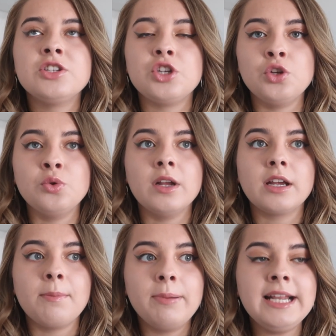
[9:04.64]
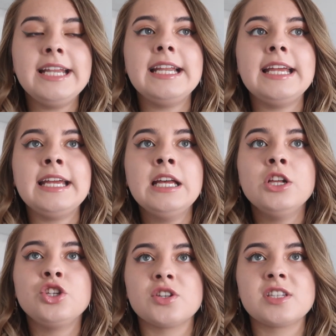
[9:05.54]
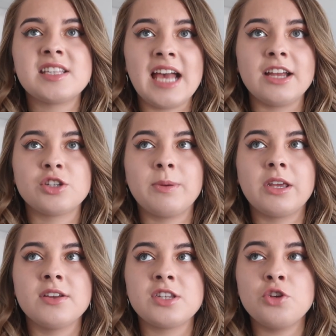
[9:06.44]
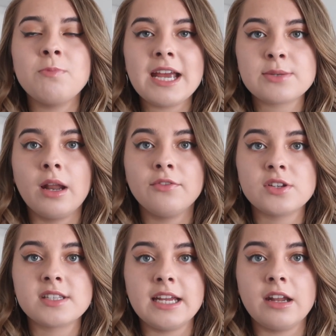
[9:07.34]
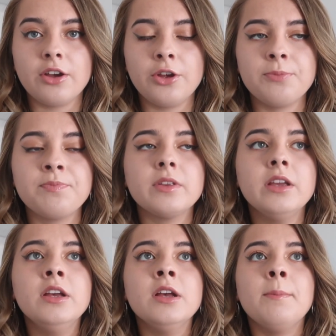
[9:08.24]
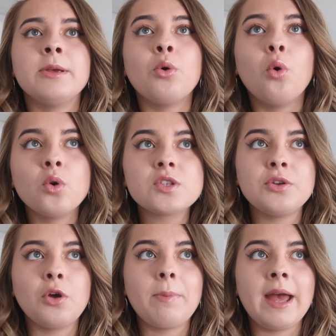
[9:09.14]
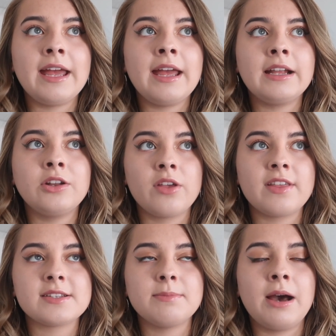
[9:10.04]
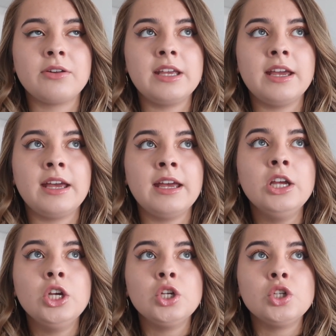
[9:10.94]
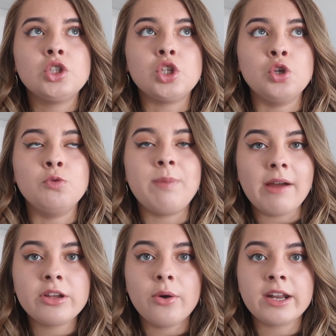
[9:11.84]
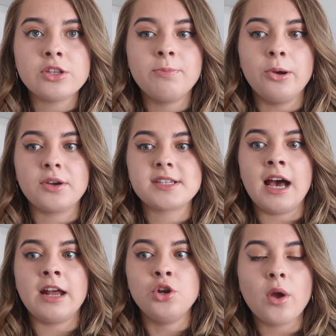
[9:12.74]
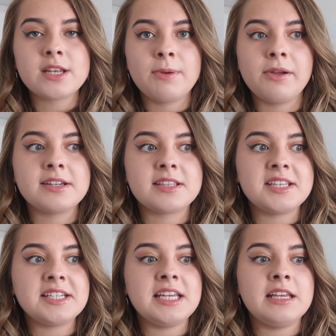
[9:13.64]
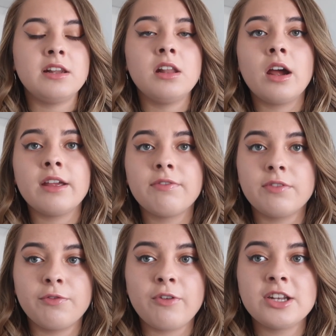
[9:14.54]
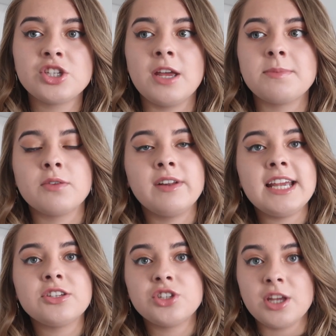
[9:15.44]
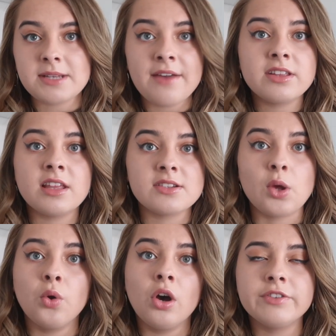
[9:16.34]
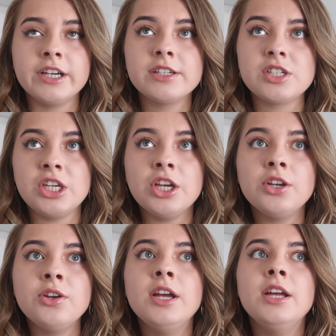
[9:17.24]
to completely just sesh, because you may as well have just stayed at home. But you're also not paying £9,000 a year to bury your head in your books and not experience the city, the life, the friendships, the relationships, everything that's on offer to you.